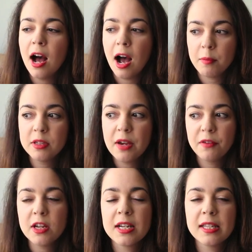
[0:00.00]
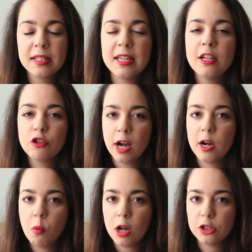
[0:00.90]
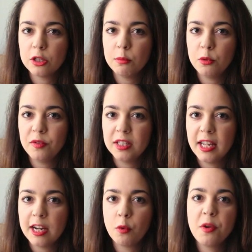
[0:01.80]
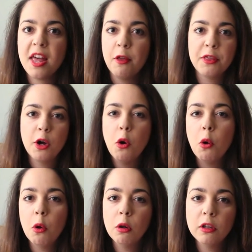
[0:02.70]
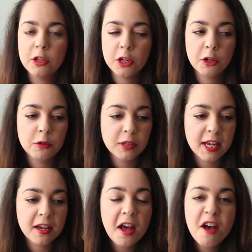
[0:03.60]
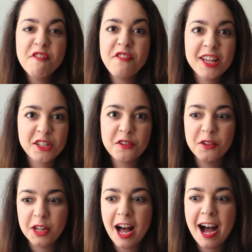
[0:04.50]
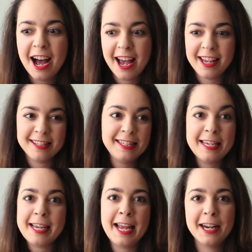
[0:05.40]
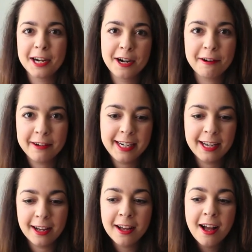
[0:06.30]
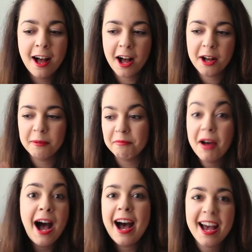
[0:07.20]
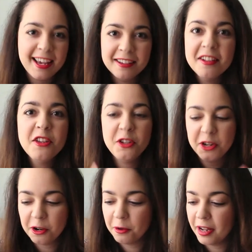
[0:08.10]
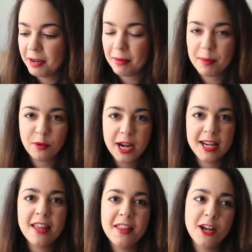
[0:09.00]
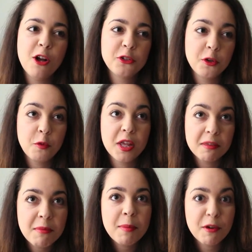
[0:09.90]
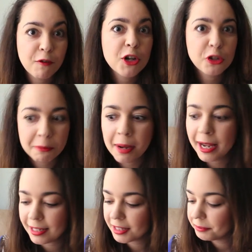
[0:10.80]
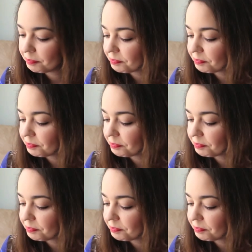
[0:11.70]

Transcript: I'm definitely gonna sit and try to watch the movie later without the whole, you know, like festival high, seeing Anna Karenina high, you know, in my brain, and then also with maybe a fresher mind.